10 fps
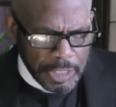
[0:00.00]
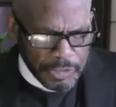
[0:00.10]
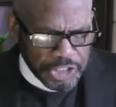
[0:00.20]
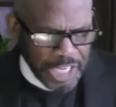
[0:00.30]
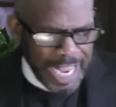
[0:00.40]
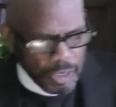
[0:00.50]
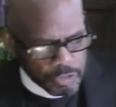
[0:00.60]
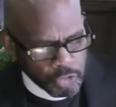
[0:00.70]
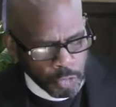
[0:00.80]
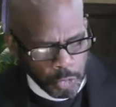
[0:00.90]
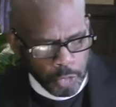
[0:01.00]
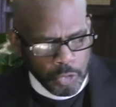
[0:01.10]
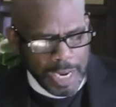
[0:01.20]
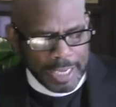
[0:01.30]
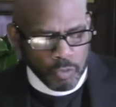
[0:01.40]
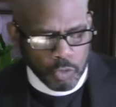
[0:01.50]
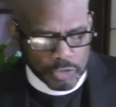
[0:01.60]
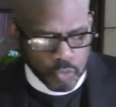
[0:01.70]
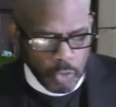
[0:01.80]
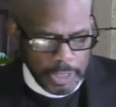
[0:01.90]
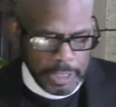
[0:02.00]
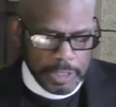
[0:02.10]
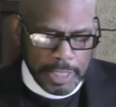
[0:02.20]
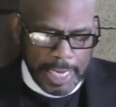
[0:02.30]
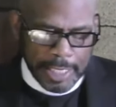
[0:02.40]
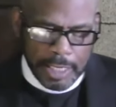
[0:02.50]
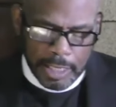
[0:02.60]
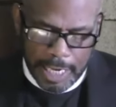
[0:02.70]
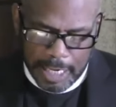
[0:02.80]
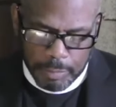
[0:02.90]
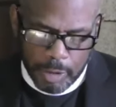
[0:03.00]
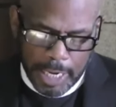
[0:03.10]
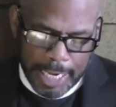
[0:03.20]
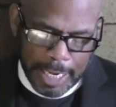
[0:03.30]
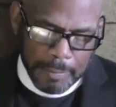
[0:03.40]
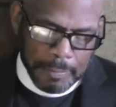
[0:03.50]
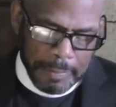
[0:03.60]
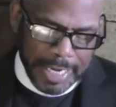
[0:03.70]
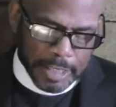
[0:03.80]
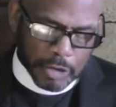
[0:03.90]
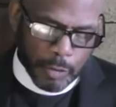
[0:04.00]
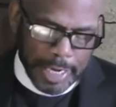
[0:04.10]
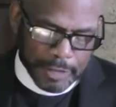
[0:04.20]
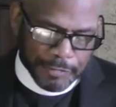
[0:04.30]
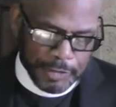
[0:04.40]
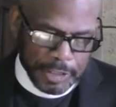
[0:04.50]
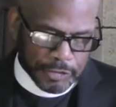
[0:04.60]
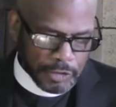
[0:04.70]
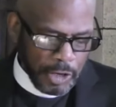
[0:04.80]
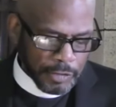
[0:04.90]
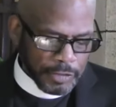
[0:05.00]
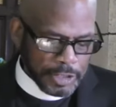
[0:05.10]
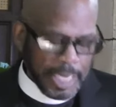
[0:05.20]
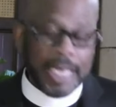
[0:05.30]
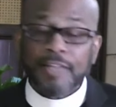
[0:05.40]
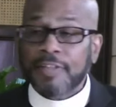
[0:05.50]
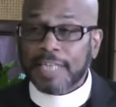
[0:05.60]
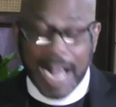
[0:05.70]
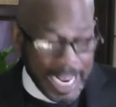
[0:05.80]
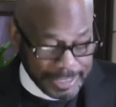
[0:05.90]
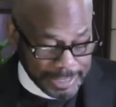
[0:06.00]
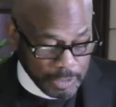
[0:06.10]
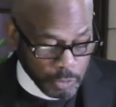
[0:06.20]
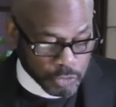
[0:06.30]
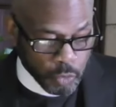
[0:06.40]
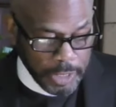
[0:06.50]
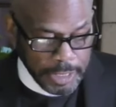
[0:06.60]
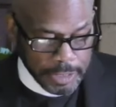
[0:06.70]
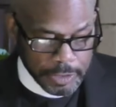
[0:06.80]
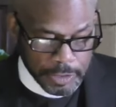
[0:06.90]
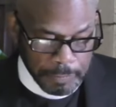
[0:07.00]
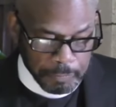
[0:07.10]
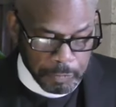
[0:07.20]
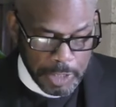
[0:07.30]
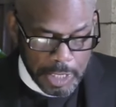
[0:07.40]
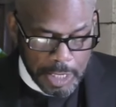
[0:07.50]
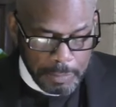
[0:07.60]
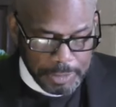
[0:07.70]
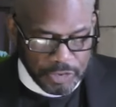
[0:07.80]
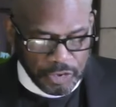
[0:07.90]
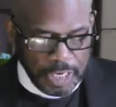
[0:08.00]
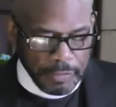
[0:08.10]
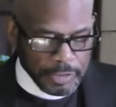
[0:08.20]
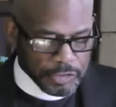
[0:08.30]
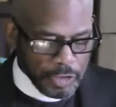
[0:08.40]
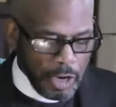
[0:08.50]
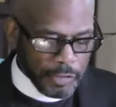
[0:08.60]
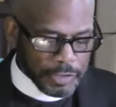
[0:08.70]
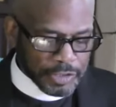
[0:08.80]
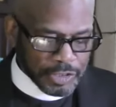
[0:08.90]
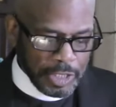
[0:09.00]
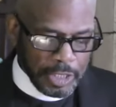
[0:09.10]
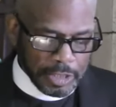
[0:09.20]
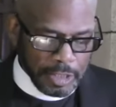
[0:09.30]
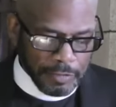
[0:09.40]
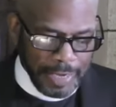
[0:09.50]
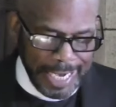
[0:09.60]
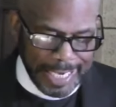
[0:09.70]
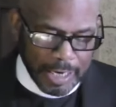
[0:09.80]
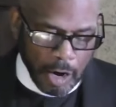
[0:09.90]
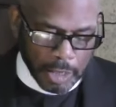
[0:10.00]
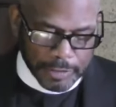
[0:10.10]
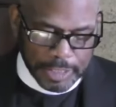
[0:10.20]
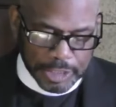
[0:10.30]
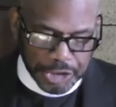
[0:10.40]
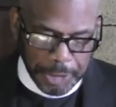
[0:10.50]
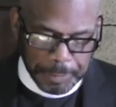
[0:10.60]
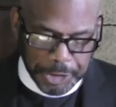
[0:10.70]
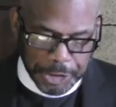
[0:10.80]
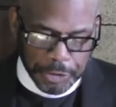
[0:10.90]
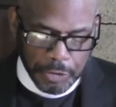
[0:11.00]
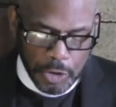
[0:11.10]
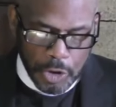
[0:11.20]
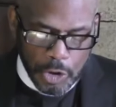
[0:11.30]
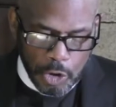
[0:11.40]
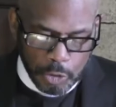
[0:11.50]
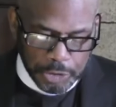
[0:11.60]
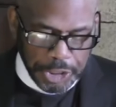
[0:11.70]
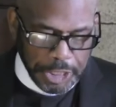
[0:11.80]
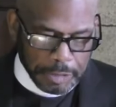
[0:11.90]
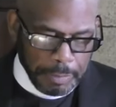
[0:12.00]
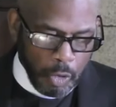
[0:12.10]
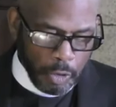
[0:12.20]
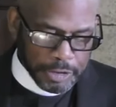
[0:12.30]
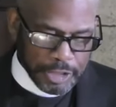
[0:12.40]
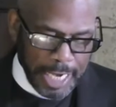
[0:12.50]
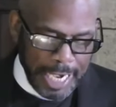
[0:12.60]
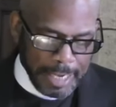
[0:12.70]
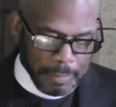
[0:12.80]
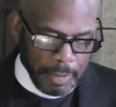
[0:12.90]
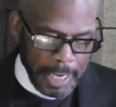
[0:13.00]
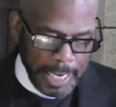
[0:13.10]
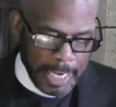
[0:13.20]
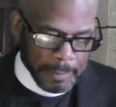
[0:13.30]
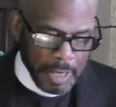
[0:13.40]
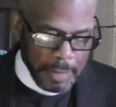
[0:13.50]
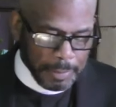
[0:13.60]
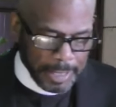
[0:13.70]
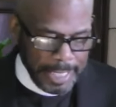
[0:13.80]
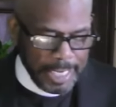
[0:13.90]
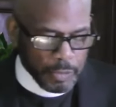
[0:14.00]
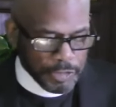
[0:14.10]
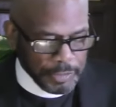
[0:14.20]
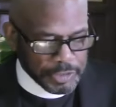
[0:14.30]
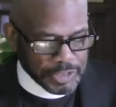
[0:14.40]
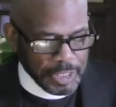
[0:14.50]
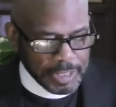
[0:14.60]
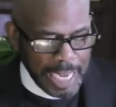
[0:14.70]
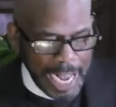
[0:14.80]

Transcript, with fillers: The child grew and was weaned, and Abraham made a great feast on the day that Isaac was weaned. But Sarah saw the son of Hagar, the Egyptian, whom she had borne to Abraham, playing with her son